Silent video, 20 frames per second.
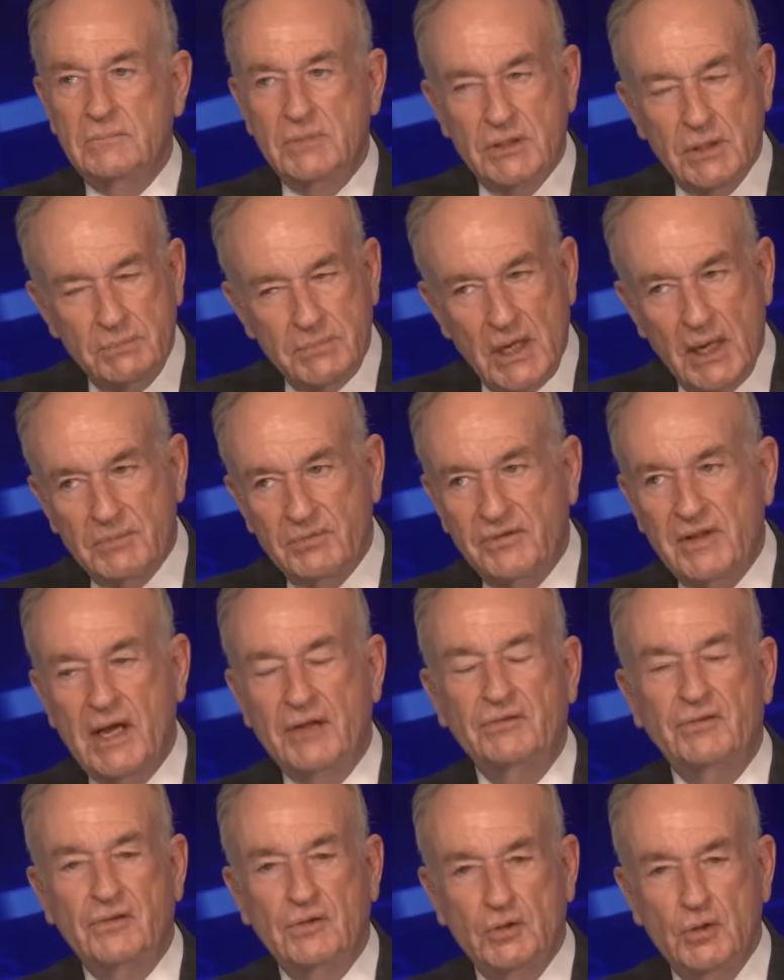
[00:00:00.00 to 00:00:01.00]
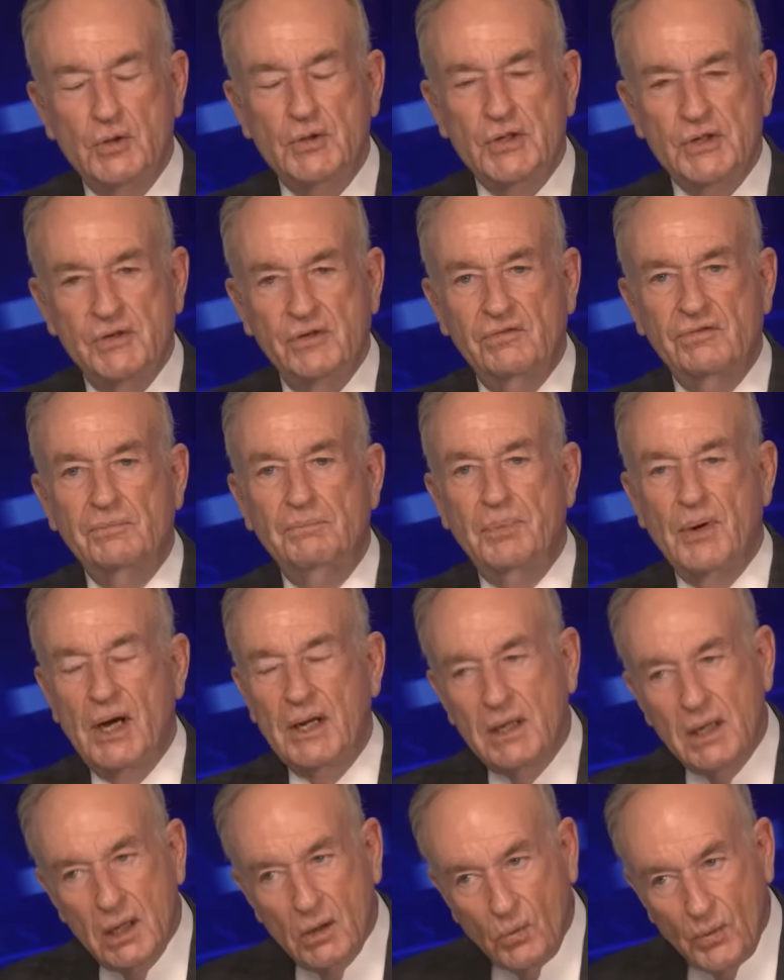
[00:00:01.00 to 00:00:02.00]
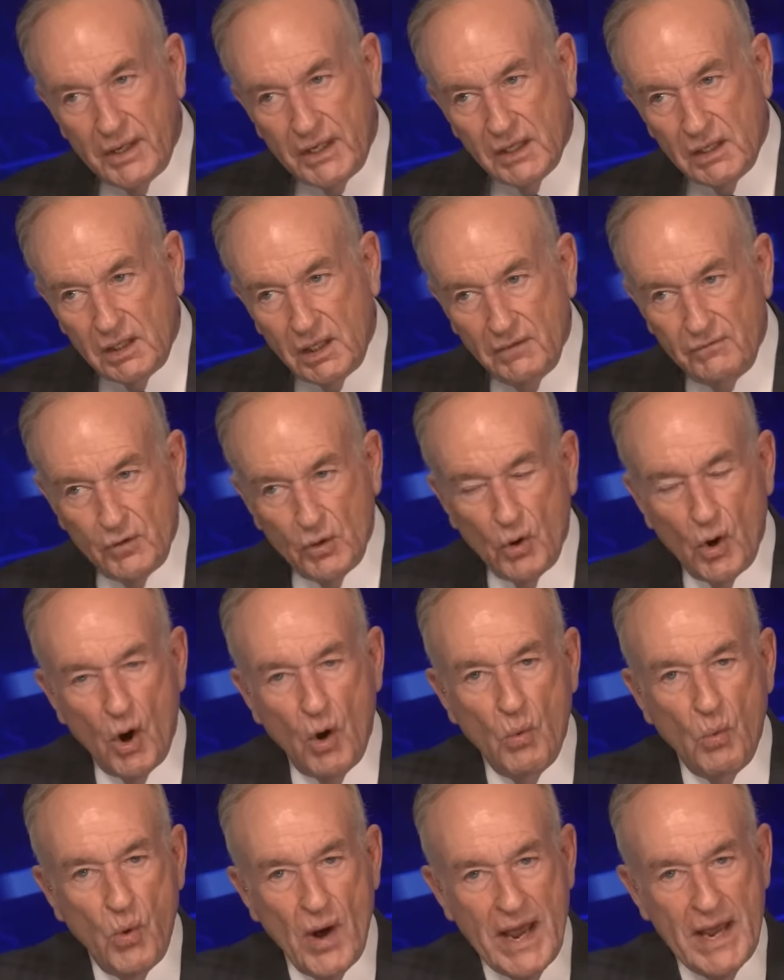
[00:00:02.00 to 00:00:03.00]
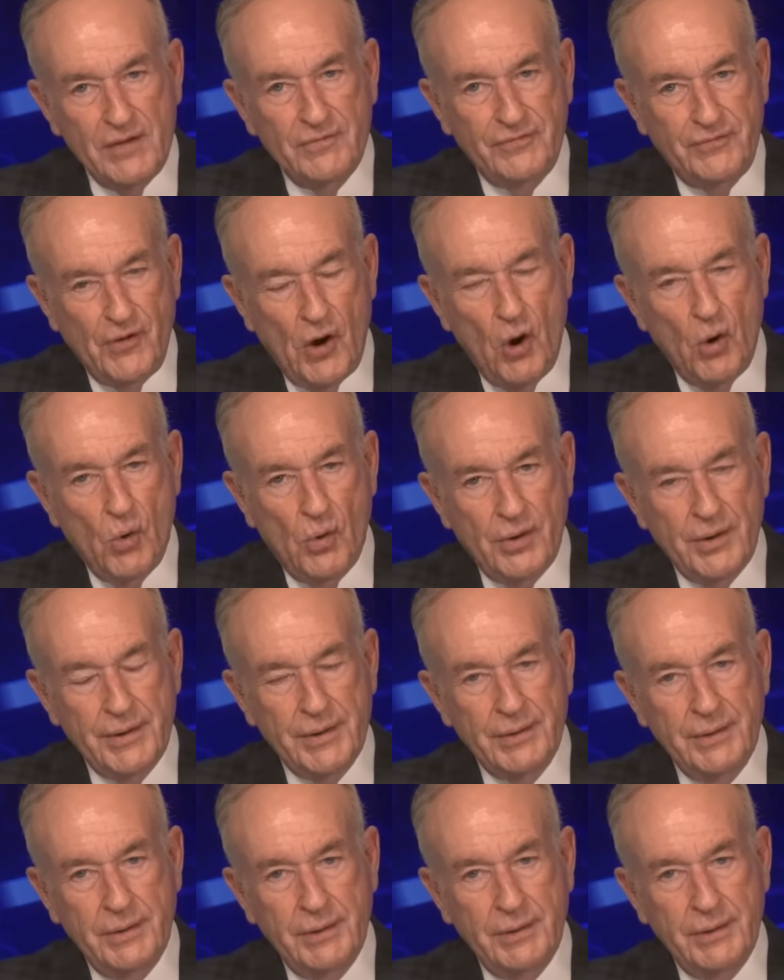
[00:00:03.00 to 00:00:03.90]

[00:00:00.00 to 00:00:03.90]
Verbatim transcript: sometimes not solutions, but we can give you a way forward